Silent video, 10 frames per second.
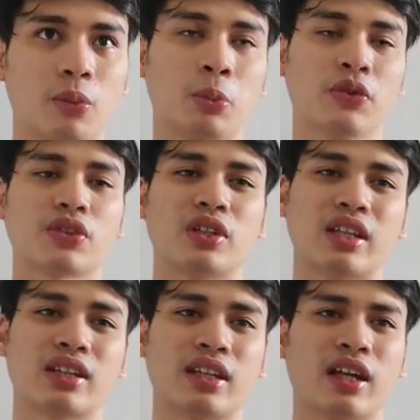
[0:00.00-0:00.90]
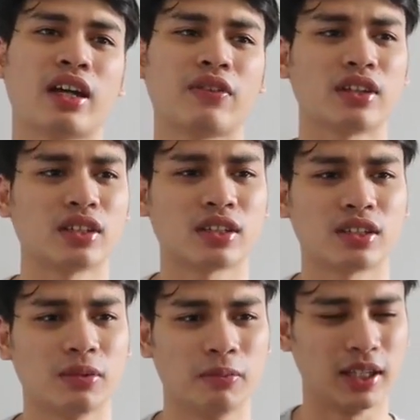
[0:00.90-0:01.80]
Before I attend, I have like
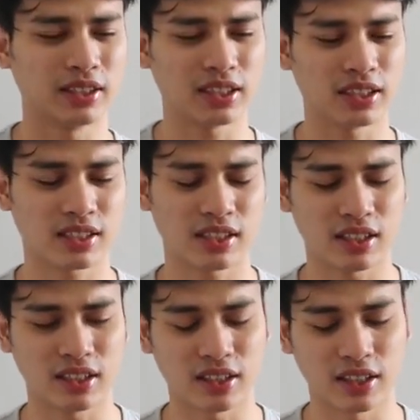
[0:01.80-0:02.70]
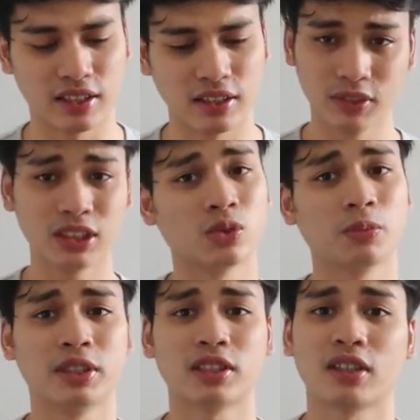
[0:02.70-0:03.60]
kind of mindset thinking that this will
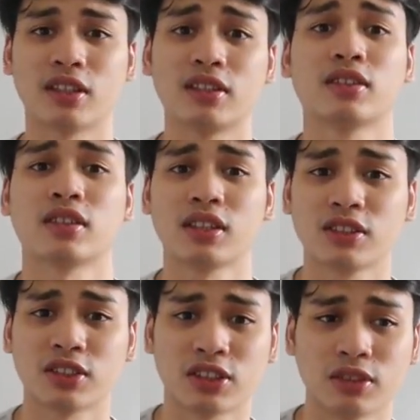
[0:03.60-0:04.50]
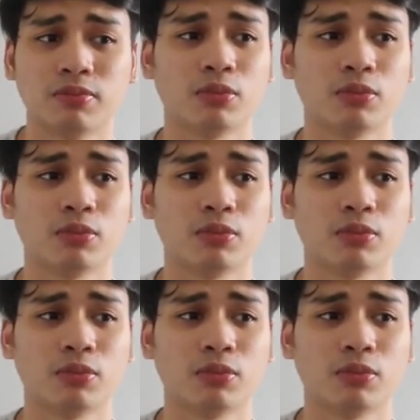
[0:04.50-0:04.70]
be just another talking session,